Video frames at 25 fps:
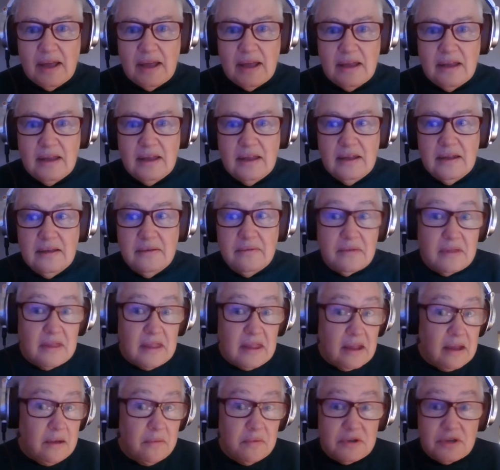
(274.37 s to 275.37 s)

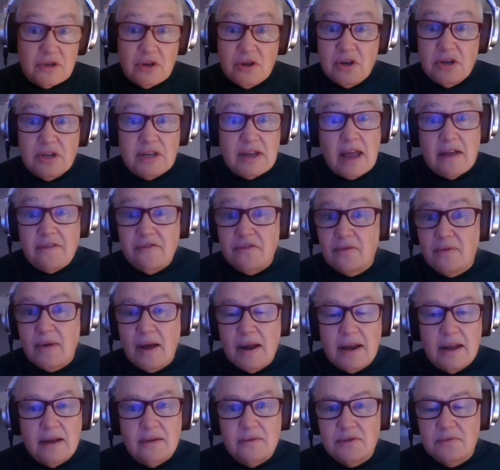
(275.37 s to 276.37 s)
It was a good day for
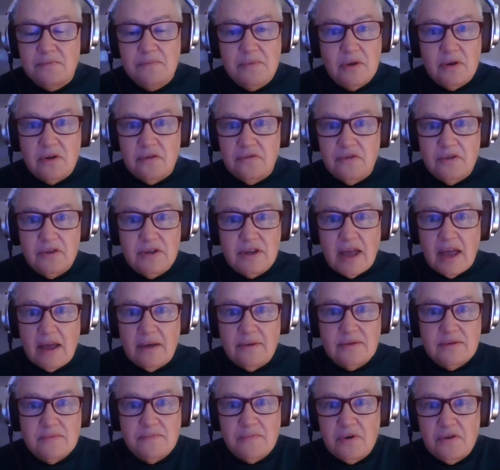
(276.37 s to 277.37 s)
running. It was a beautiful day.
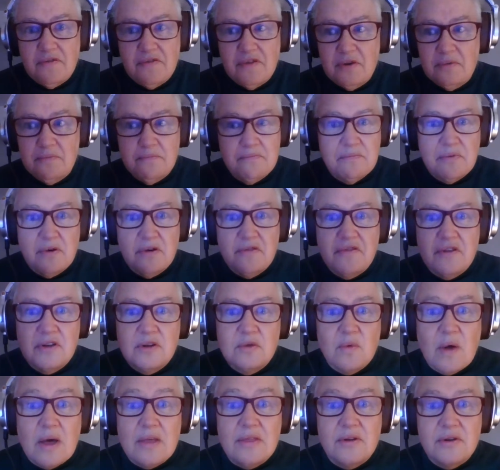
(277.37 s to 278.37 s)
It was
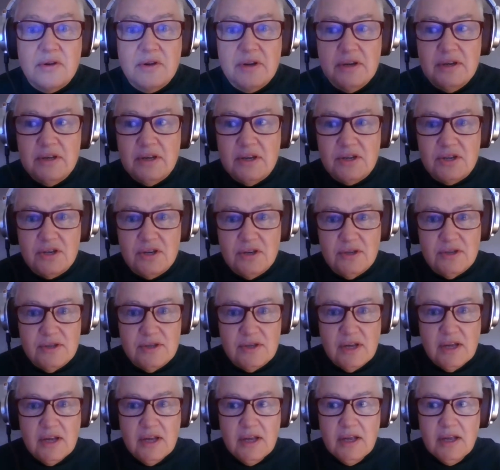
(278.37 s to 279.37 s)
perfect weather
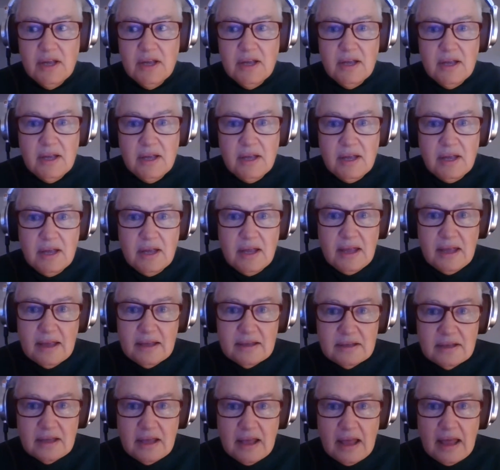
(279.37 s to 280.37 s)
conditions,
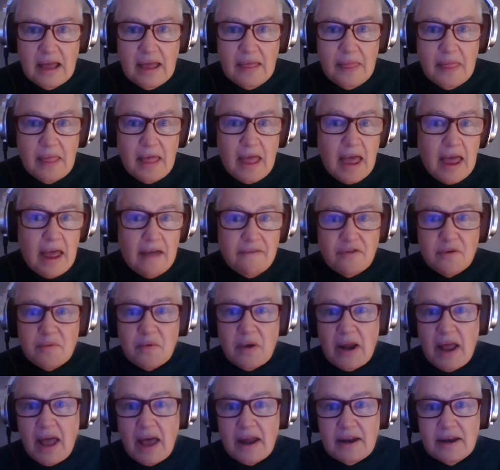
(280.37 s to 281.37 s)
and
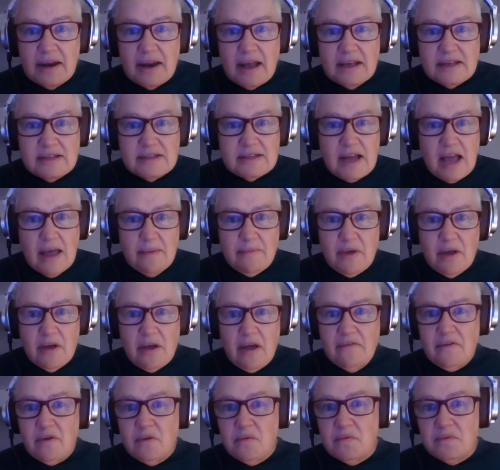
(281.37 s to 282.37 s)
everyone had a nice time.
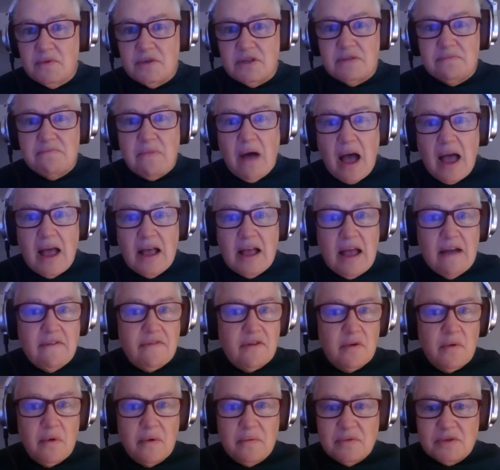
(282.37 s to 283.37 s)
Everyone
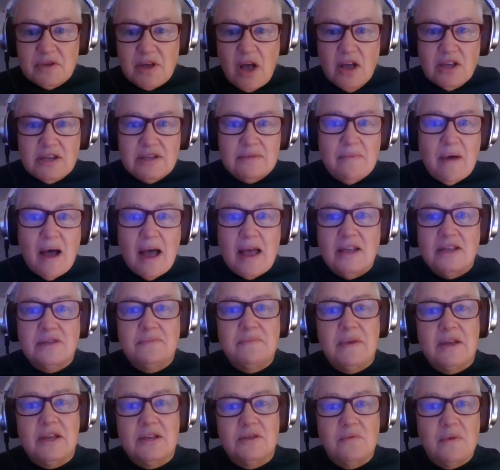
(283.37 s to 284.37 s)
was all smiles
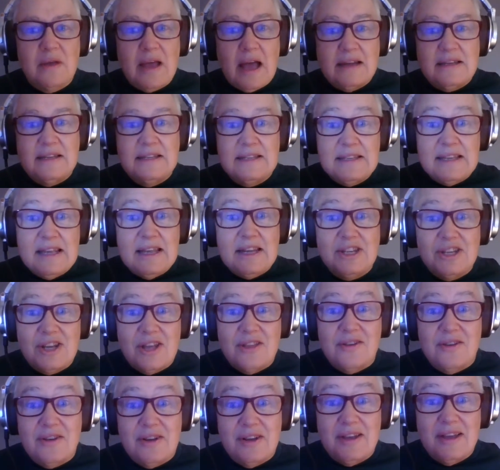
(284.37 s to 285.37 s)
because we got to see each
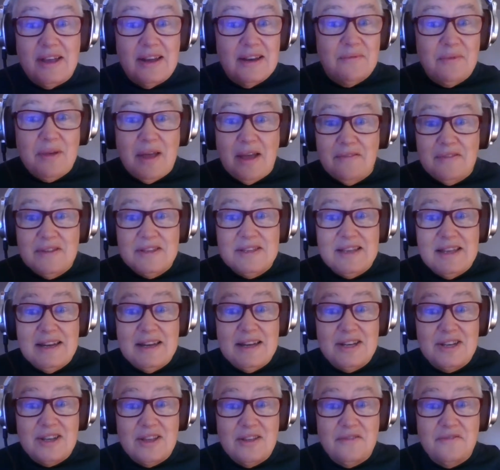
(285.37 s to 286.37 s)
other again. We haven't seen
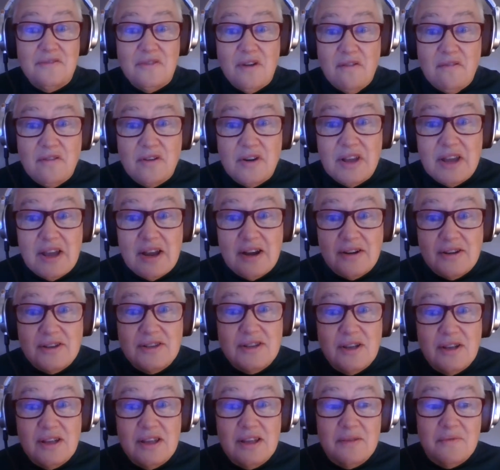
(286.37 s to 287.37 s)
each other for over a year,
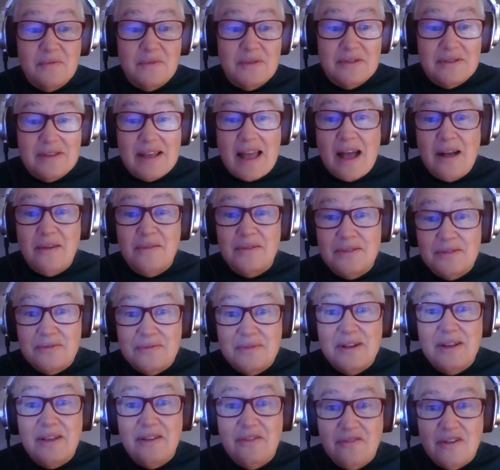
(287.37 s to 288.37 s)
so that was
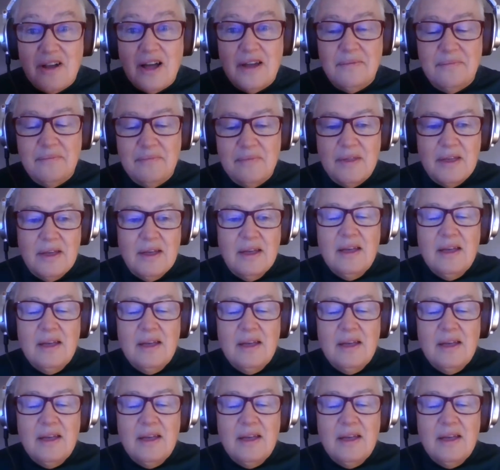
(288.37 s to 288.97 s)
really fun.